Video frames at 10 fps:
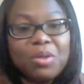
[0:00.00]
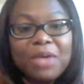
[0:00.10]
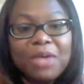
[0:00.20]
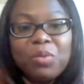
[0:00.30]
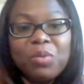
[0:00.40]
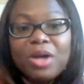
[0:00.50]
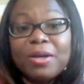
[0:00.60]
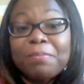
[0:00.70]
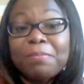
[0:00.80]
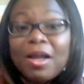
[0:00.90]
So I
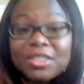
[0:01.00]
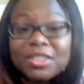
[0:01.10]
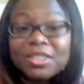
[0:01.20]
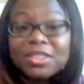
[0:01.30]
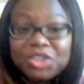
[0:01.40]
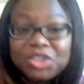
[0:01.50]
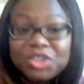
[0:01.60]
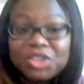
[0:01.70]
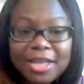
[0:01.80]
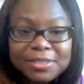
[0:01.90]
want to
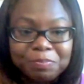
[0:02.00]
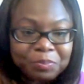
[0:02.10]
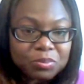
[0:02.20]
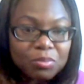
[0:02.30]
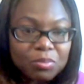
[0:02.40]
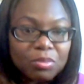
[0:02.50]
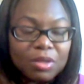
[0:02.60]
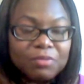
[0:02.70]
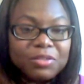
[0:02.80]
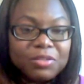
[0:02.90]
apologize
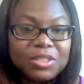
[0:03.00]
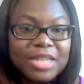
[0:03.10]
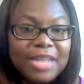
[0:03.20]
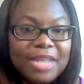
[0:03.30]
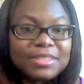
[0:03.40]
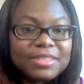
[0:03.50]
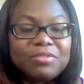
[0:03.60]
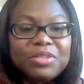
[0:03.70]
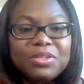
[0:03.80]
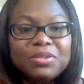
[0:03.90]
for not
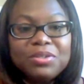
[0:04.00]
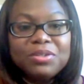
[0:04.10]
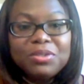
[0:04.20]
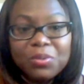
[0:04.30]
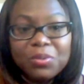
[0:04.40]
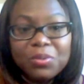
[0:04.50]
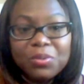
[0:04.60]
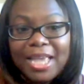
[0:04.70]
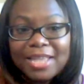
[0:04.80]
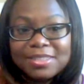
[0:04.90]
giving you
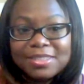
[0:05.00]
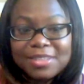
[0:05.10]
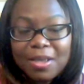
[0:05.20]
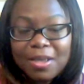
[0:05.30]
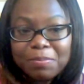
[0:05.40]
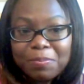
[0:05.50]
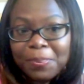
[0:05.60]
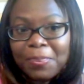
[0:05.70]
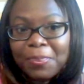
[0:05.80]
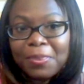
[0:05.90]
all heads up.
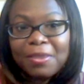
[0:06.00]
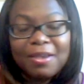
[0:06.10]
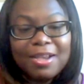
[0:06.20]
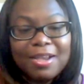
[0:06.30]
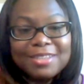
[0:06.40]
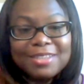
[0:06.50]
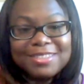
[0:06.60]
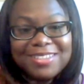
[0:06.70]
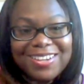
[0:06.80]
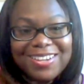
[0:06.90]
I did
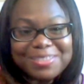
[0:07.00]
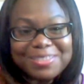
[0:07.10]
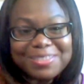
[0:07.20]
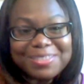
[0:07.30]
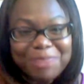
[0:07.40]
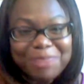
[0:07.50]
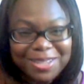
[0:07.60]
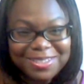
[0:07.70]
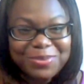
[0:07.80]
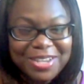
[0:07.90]
not expect that I
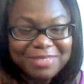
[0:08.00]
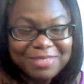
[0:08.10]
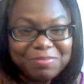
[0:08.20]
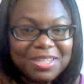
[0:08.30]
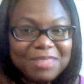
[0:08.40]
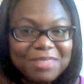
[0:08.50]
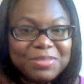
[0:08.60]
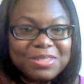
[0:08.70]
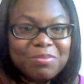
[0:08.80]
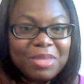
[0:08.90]
would not be able
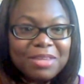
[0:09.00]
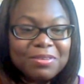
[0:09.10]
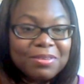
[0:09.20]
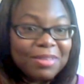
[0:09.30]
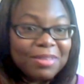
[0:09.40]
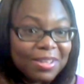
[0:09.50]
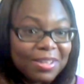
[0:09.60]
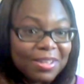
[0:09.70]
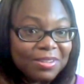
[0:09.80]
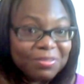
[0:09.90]
to make
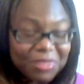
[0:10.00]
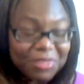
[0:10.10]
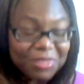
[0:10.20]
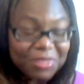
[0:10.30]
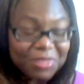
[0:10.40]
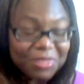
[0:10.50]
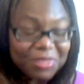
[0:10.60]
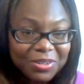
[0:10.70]
any videos.